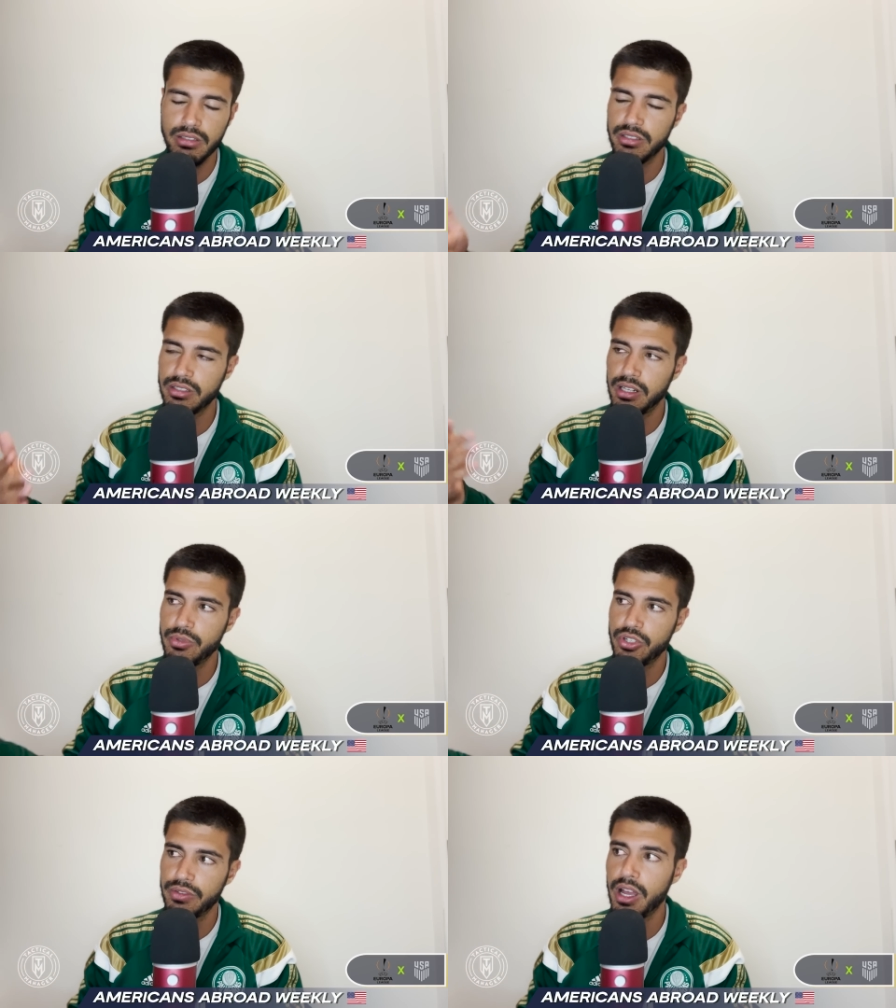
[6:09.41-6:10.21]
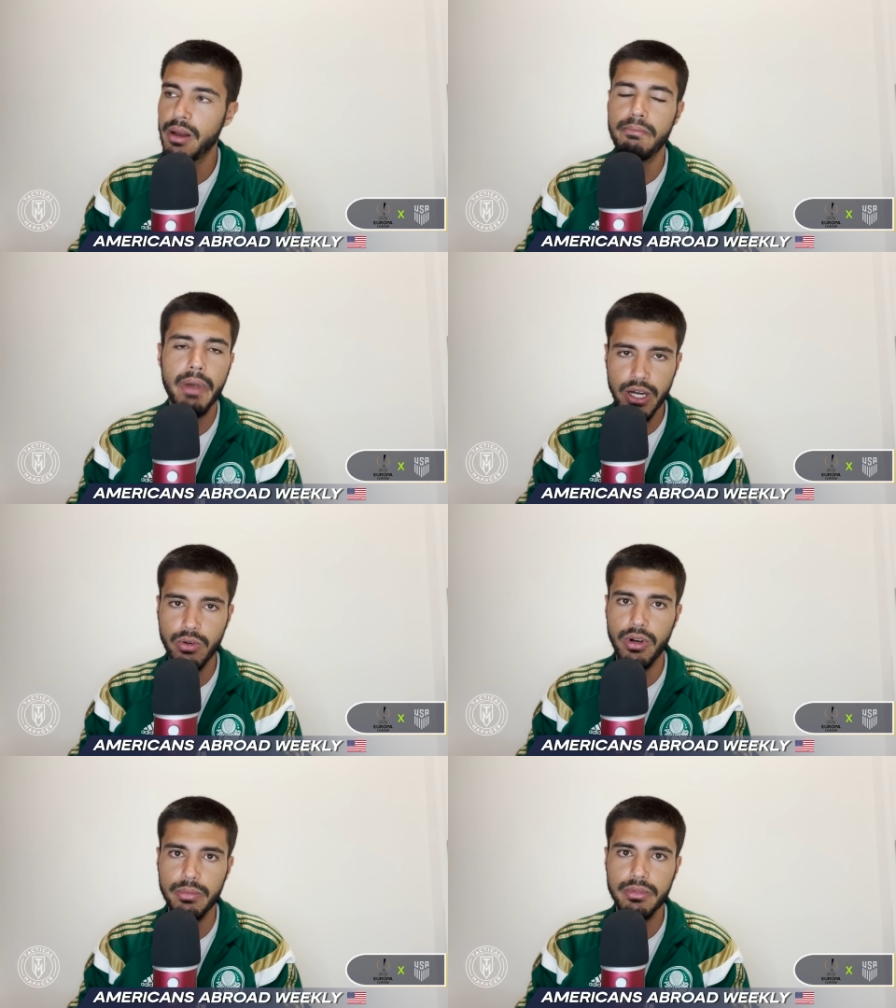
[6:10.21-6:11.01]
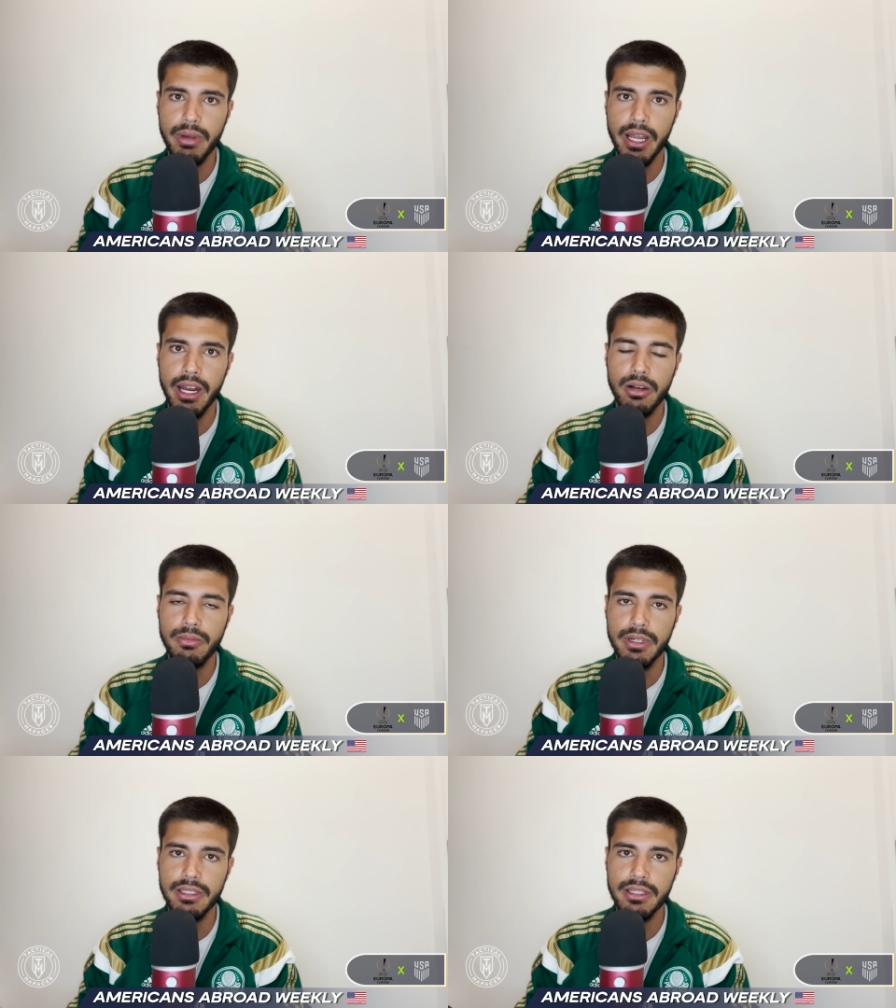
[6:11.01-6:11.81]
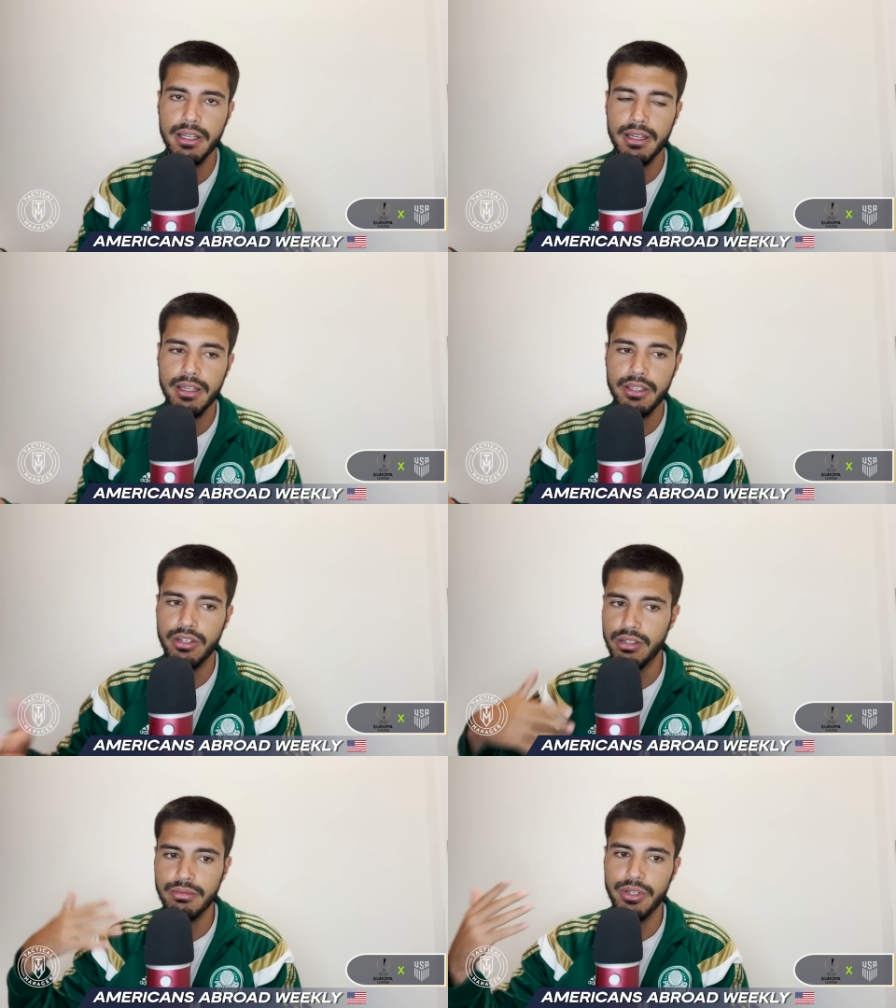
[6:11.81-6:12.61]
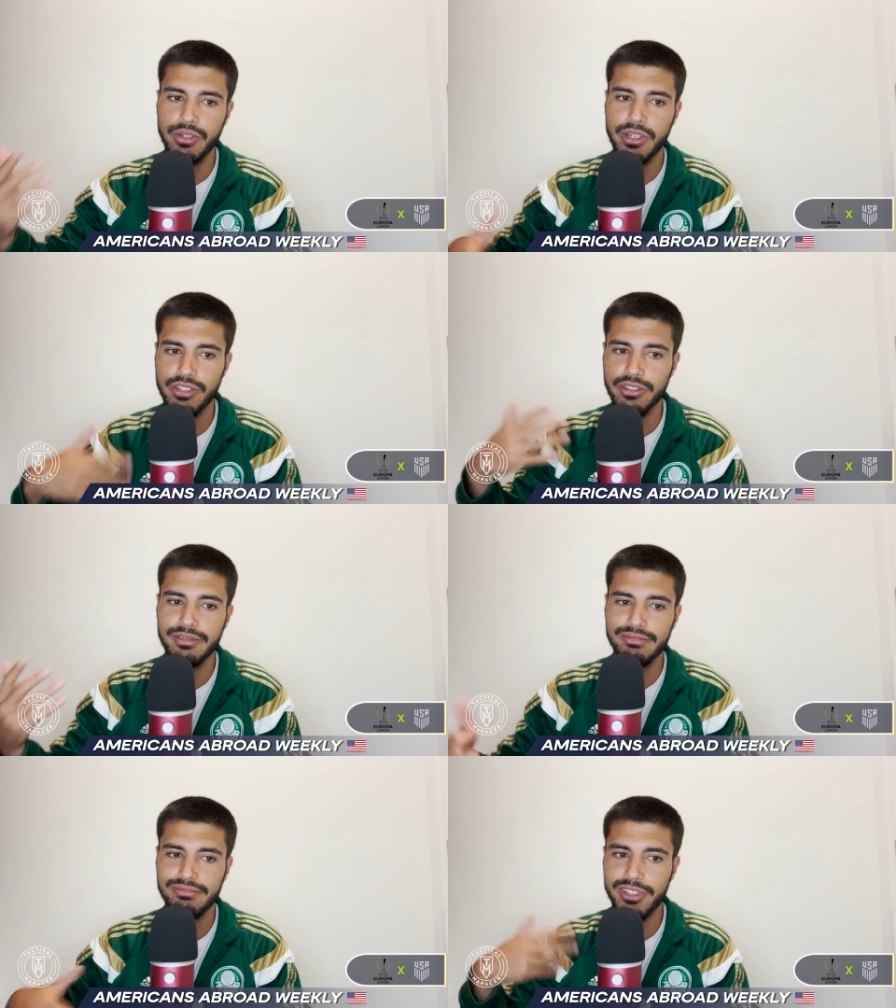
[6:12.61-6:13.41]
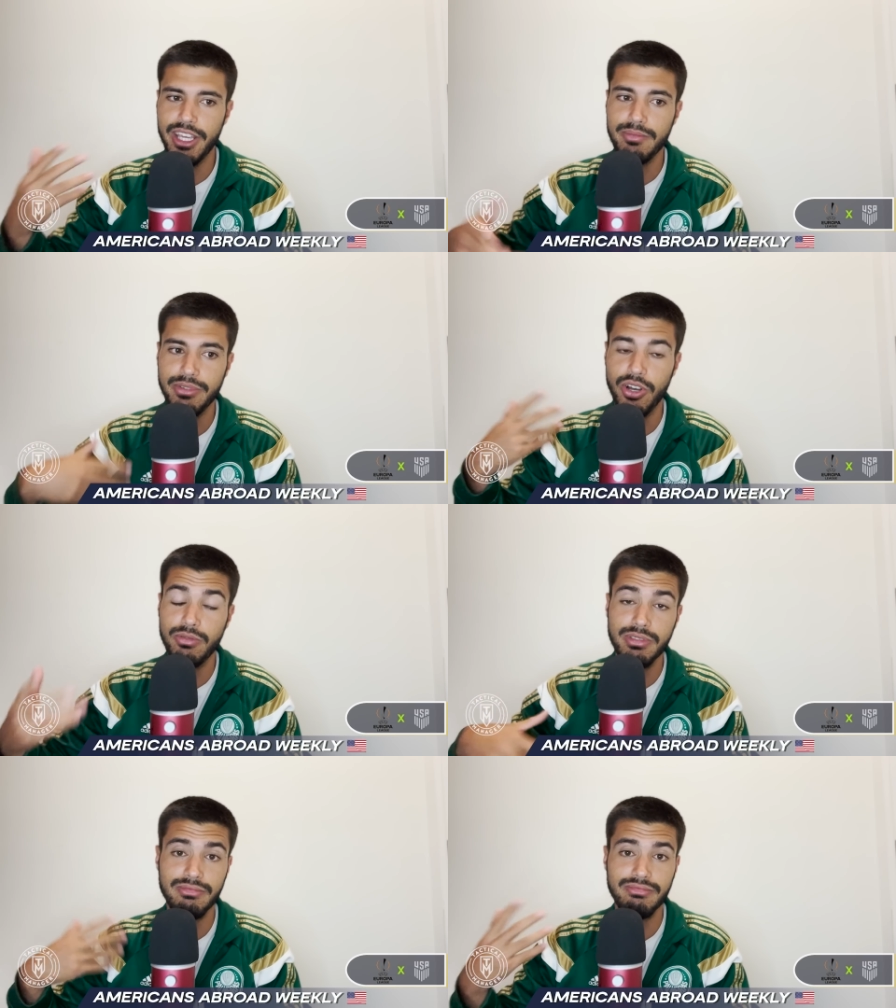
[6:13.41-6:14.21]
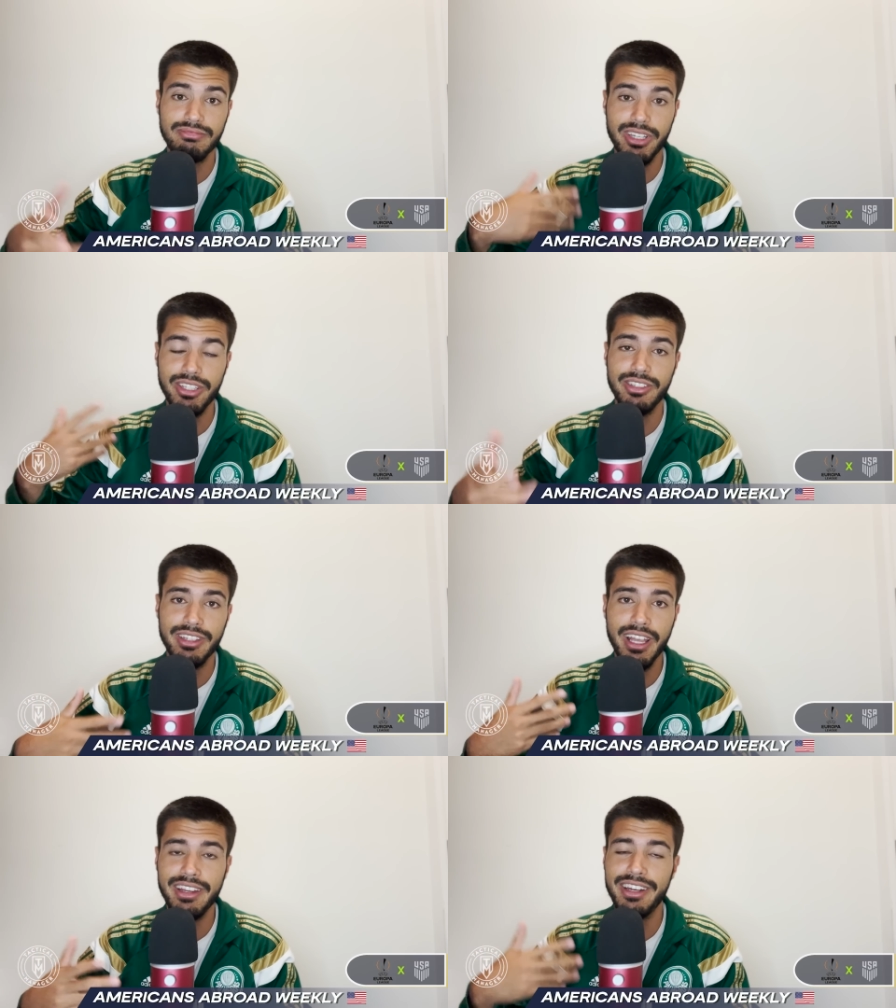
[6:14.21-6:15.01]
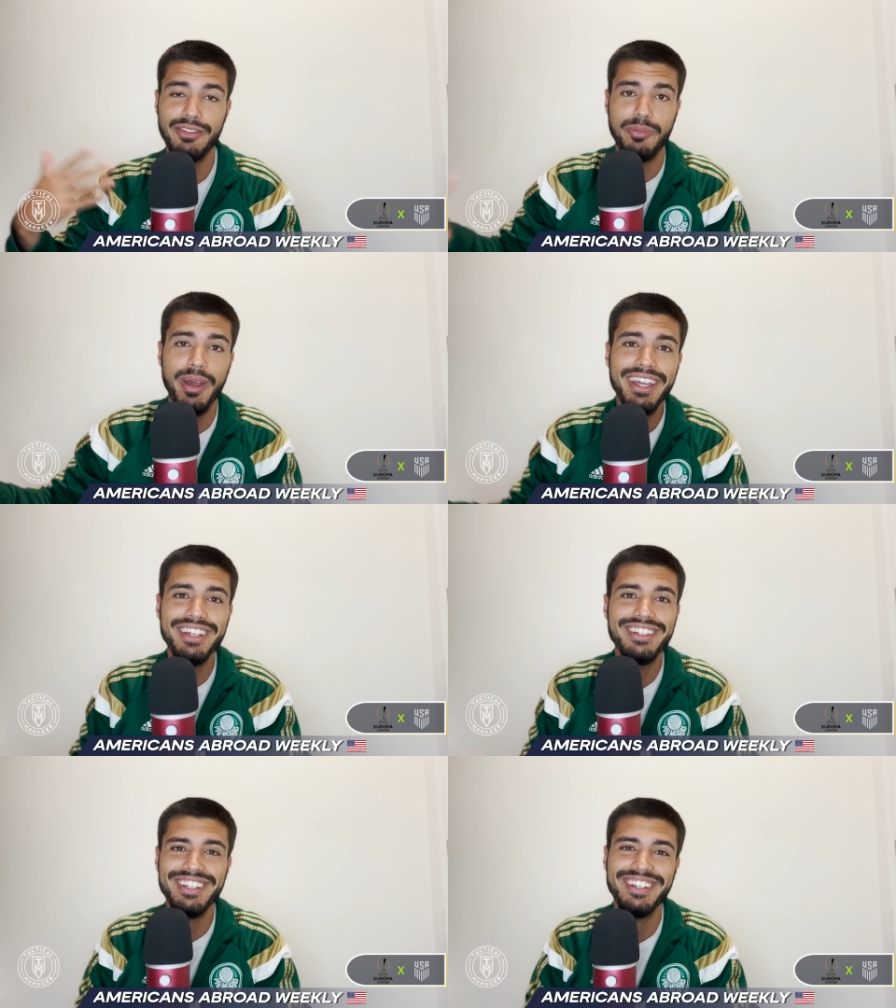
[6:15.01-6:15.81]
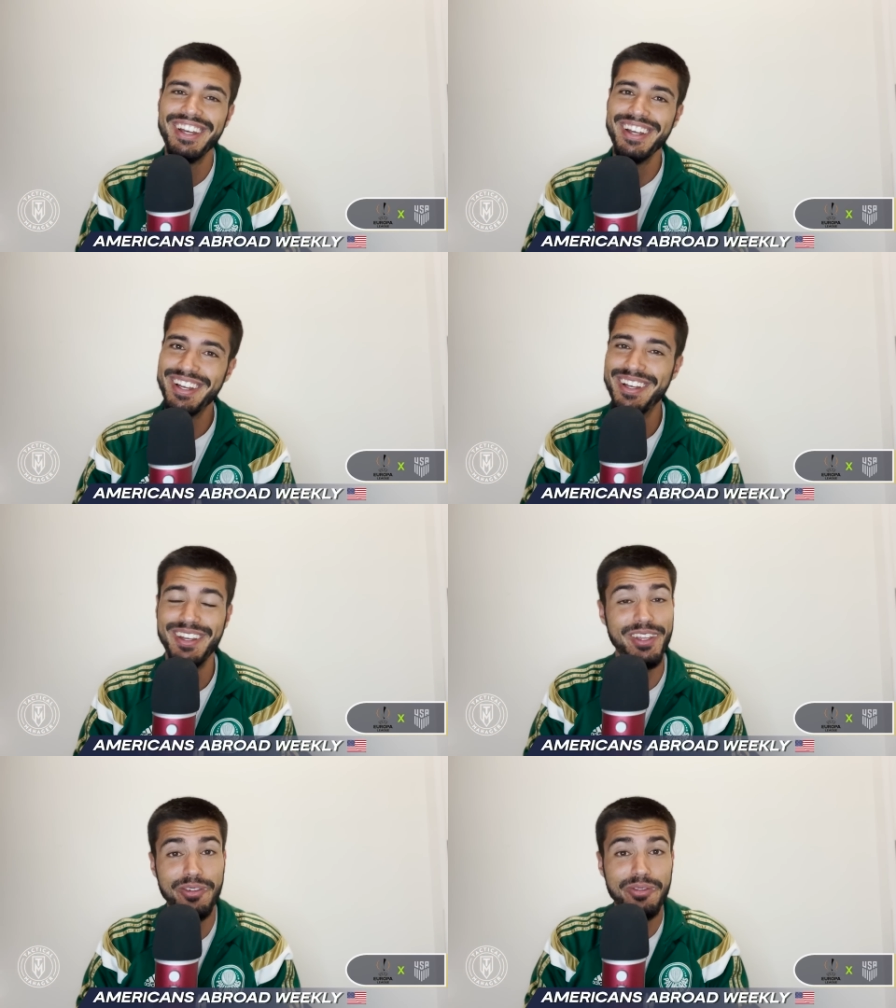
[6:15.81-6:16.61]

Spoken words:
This club should have gone bankrupt by now, but you know, when you can just keep going into debt and never pay it, you're